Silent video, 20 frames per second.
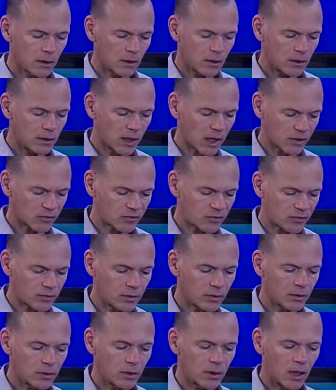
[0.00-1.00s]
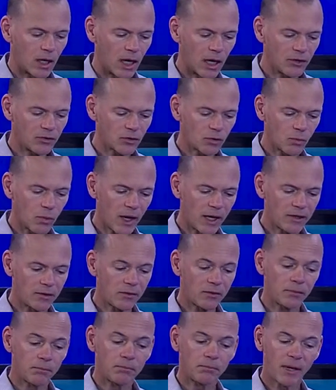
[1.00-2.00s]
Next, underweight,
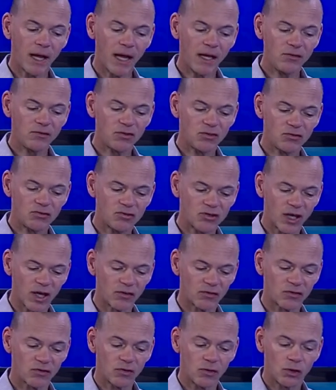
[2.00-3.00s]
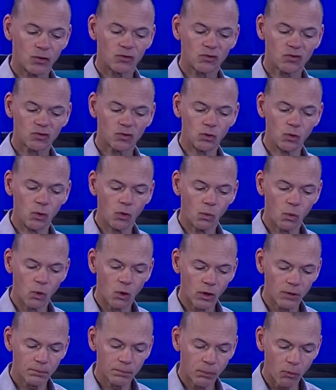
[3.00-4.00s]
pains in chest,
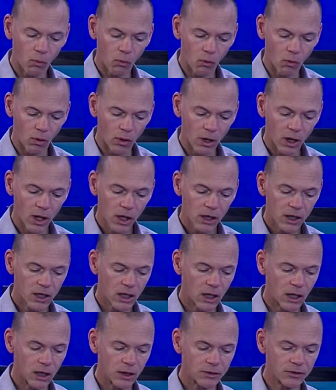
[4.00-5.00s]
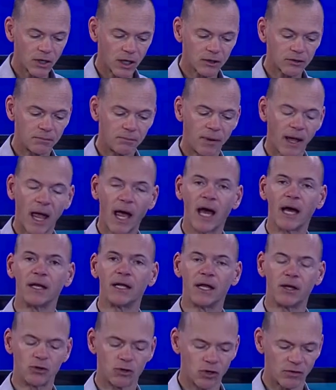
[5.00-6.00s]
schoolwork poor, conduct bad,
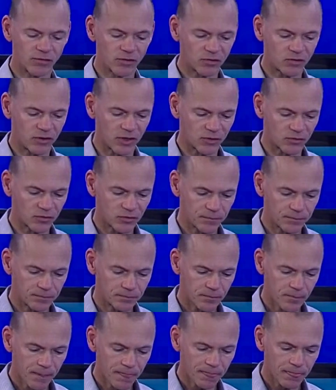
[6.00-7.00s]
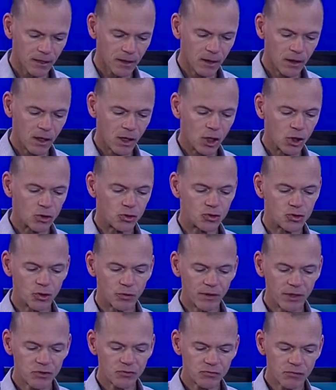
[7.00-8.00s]
and nervousness.
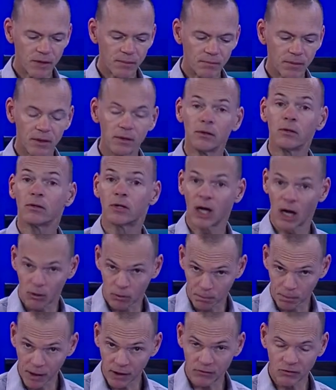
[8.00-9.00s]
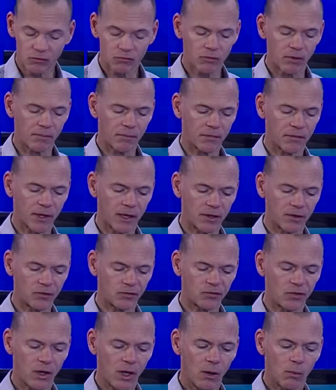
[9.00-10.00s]
During treatment, chiropractic treatment that
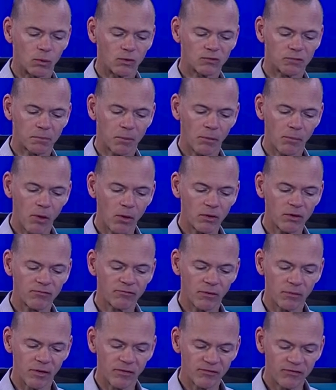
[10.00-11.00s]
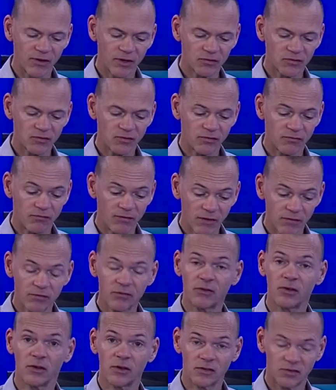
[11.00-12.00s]
is, was promoted from the fifth,
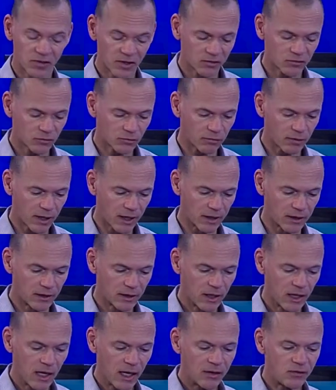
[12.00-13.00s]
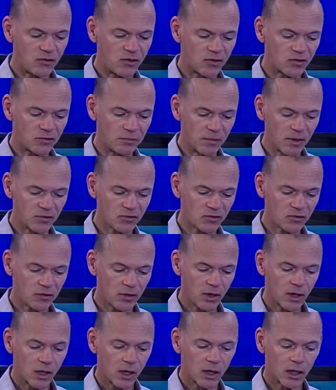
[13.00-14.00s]
fifth to the sixth grade, dismissed
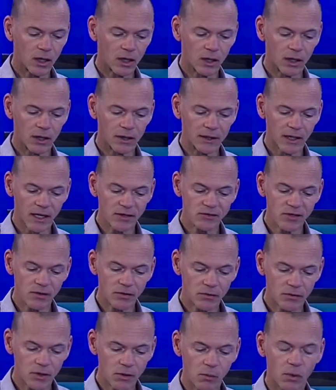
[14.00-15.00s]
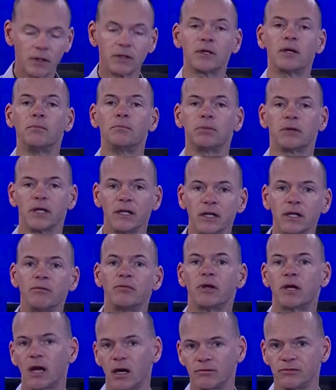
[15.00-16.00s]
on 1931, completely
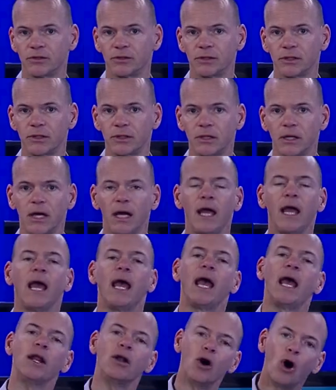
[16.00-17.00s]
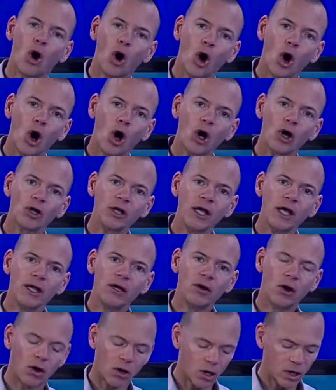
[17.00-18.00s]
recovered. And on and
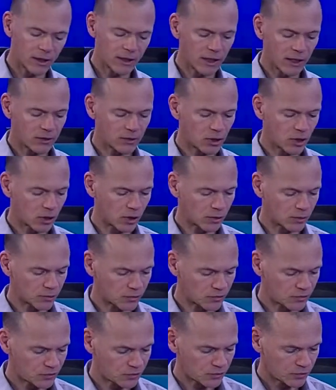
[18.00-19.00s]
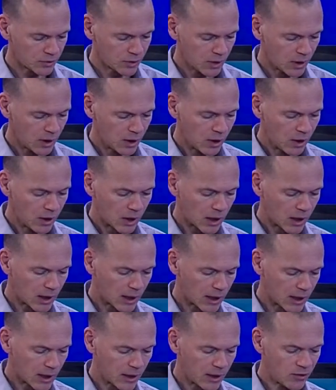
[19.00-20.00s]
on it goes.
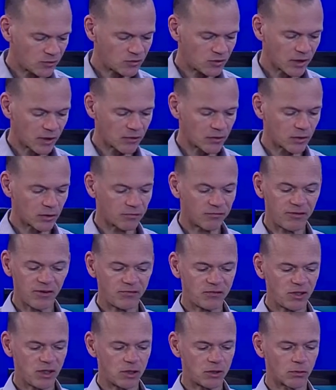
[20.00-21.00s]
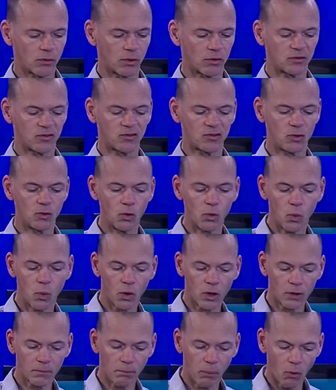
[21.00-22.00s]
Uh, here's another 15 year old
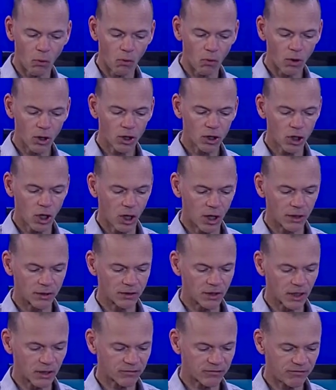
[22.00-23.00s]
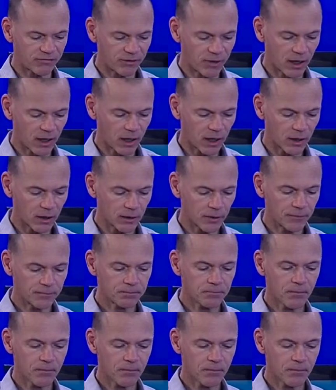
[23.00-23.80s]
schoolwork poor, conduct fair.